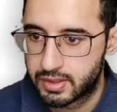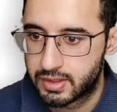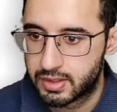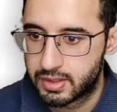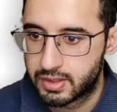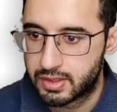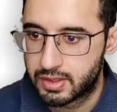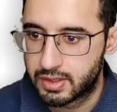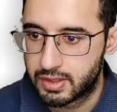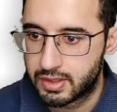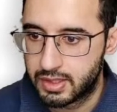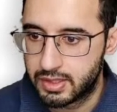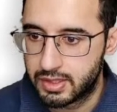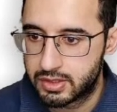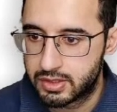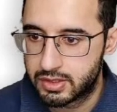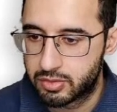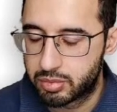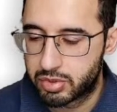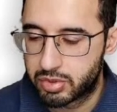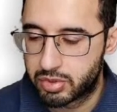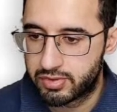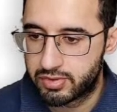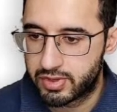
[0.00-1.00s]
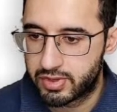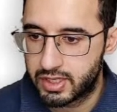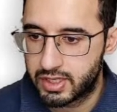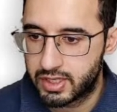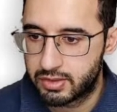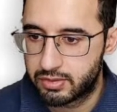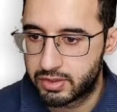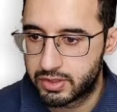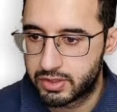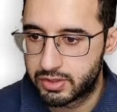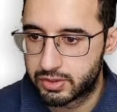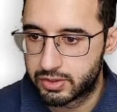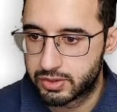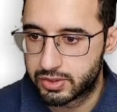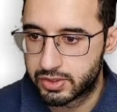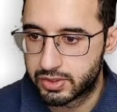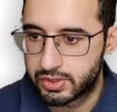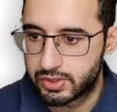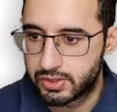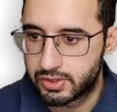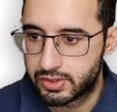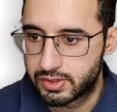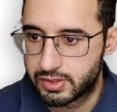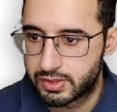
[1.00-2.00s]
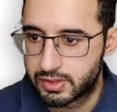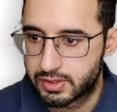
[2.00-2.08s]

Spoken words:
list of provider resources.